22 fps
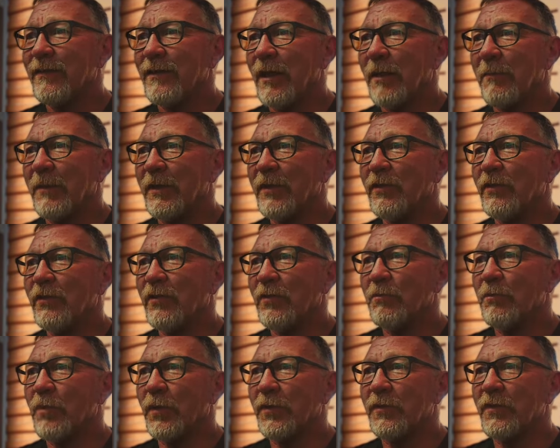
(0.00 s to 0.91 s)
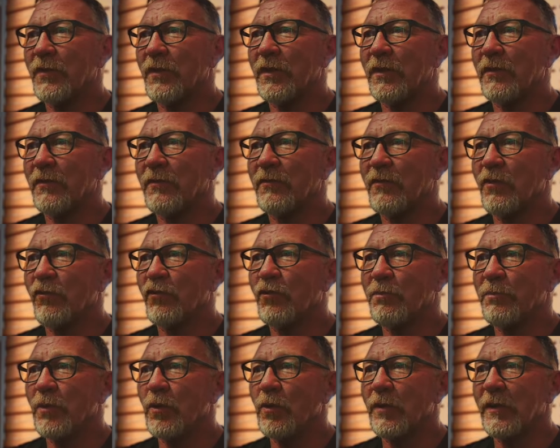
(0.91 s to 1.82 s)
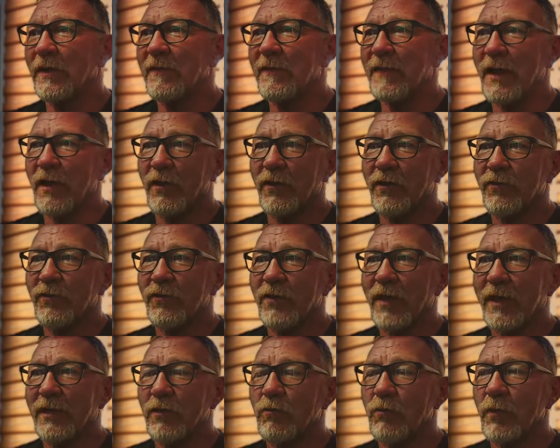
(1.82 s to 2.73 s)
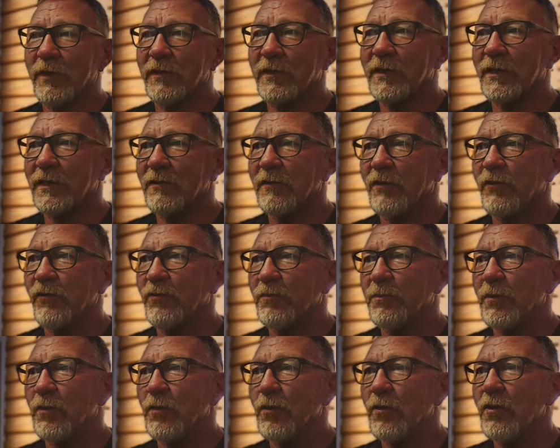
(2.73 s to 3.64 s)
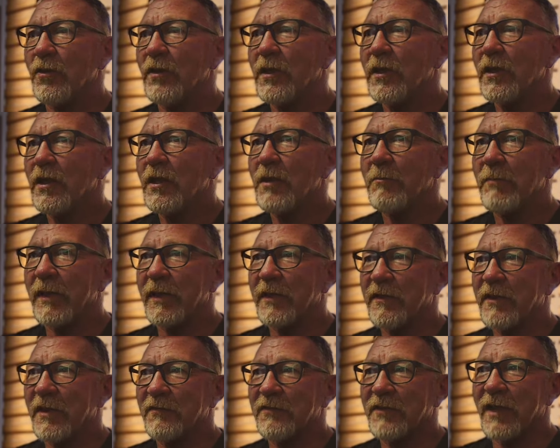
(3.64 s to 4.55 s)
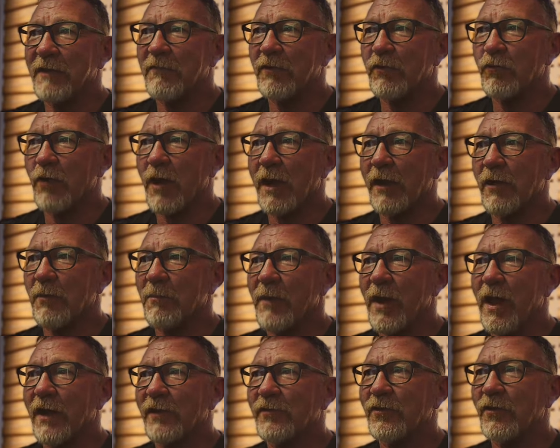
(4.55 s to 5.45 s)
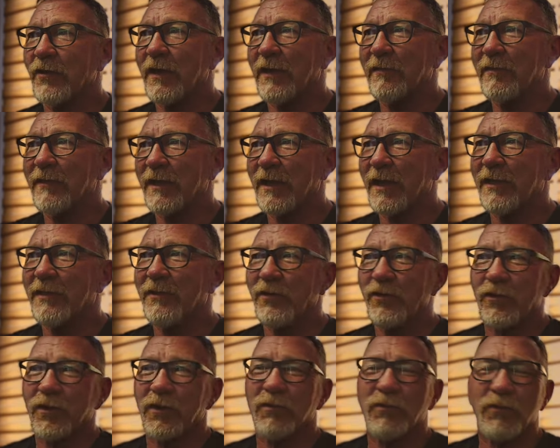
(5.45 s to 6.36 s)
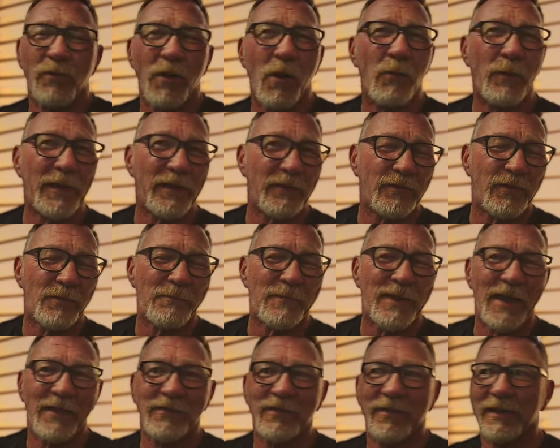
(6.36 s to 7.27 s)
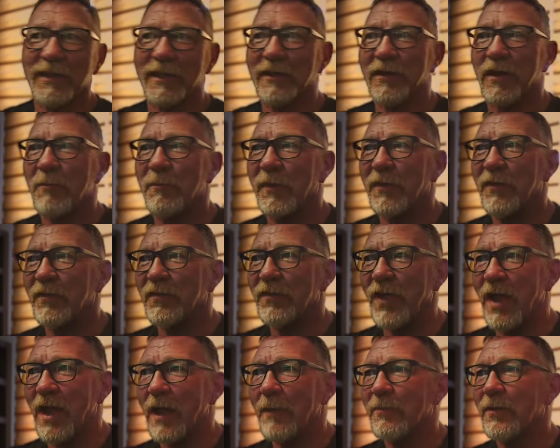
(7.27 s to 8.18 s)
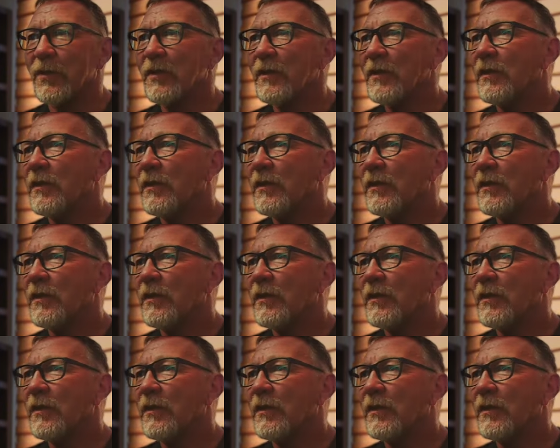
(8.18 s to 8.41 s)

I mean, you can put the spool in there. It's like a 1 kilo spool, but it doesn't have a dryer box or anything. You could throw in some desiccant up at the top